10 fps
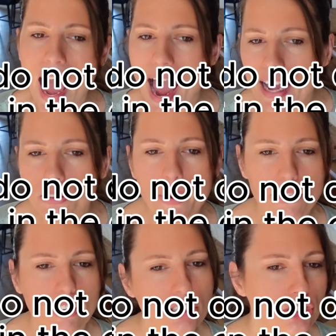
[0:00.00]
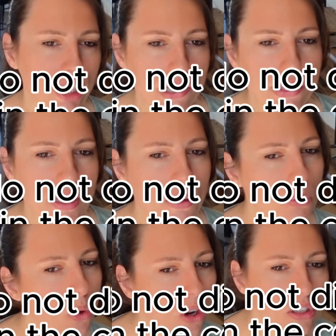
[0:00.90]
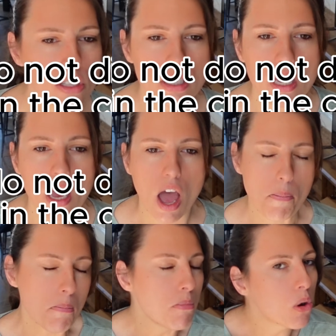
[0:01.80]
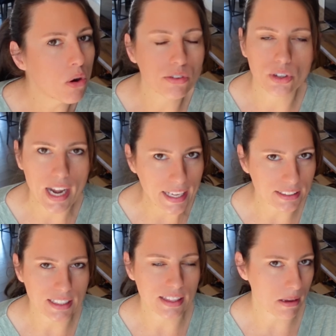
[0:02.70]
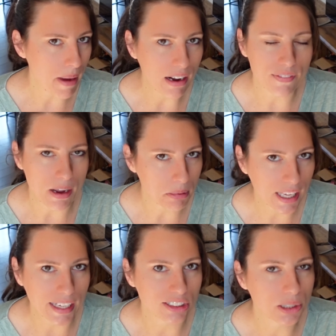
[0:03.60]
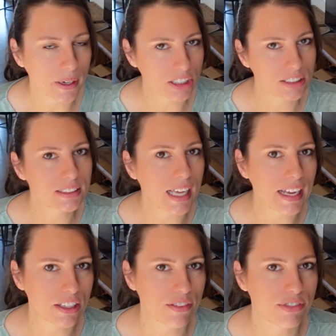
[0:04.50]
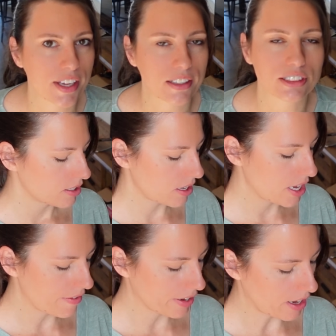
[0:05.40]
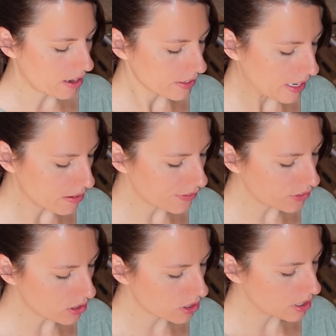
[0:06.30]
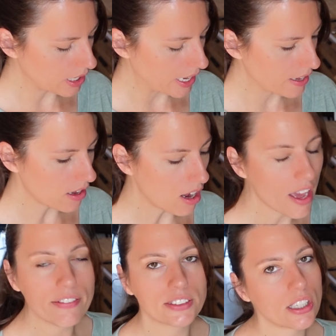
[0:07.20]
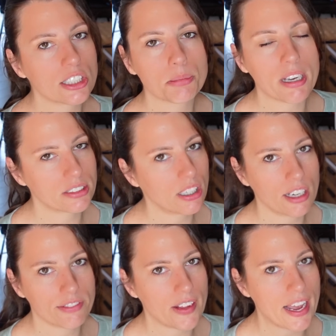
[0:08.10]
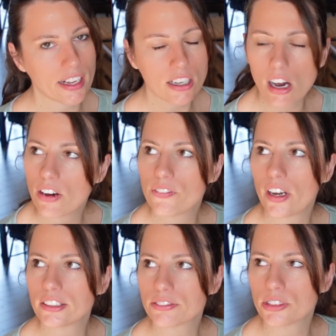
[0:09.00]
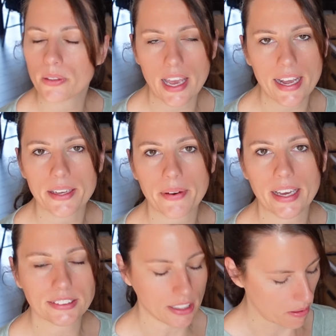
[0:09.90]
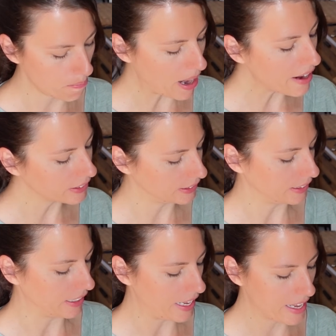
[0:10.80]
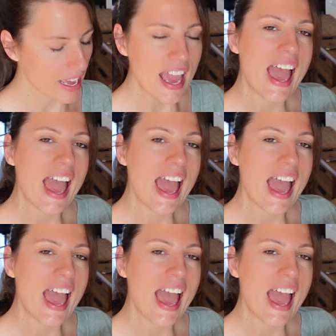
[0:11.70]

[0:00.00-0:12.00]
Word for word: and whether I do think it was more or less than the amount of application questions that you feel. So here I go. Now, unfortunately, I've searched my entire flat and I can't find a ruler anywhere. So embarrassingly,